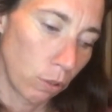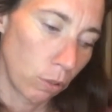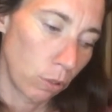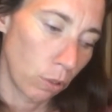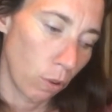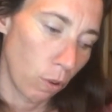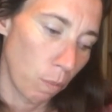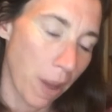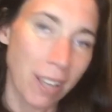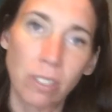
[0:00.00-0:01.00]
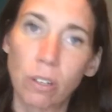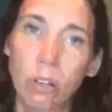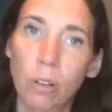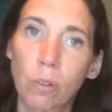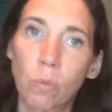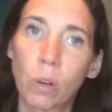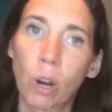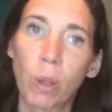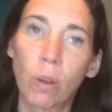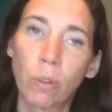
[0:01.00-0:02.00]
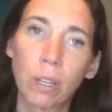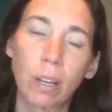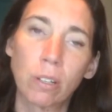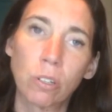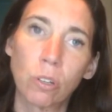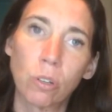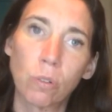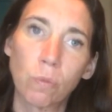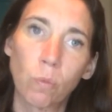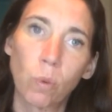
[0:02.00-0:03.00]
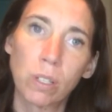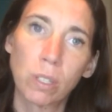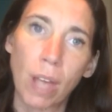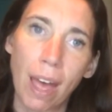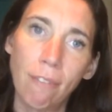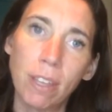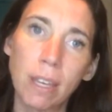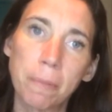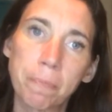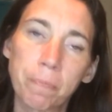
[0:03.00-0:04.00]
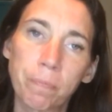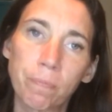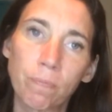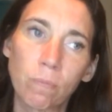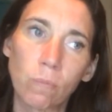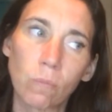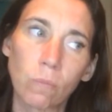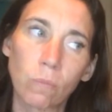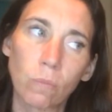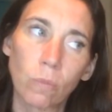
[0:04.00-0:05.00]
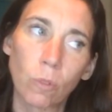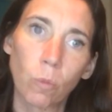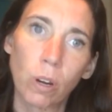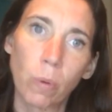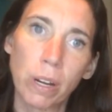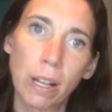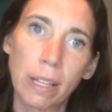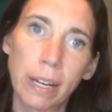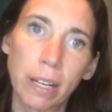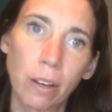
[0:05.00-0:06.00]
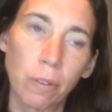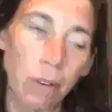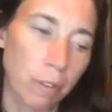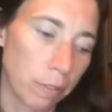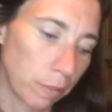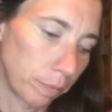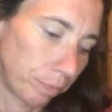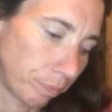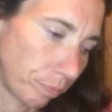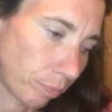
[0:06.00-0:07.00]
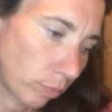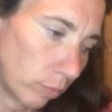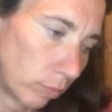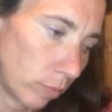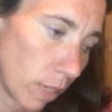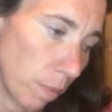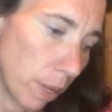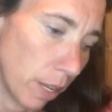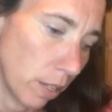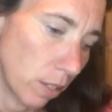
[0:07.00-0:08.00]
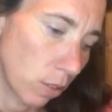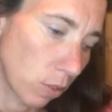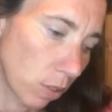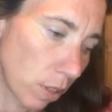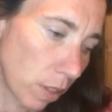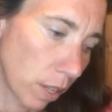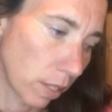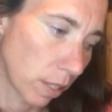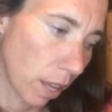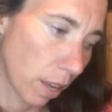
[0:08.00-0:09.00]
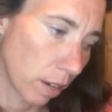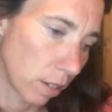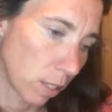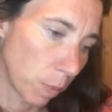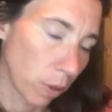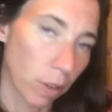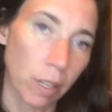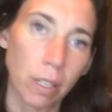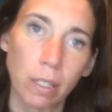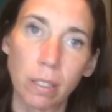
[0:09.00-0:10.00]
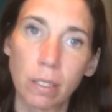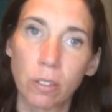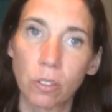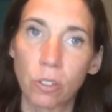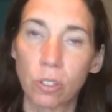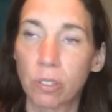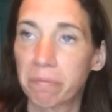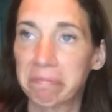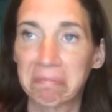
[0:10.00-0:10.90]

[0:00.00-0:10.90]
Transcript: So, miser, what are we holding on to? What's heavy? What are we not letting go of? Because those are the things that spirit is just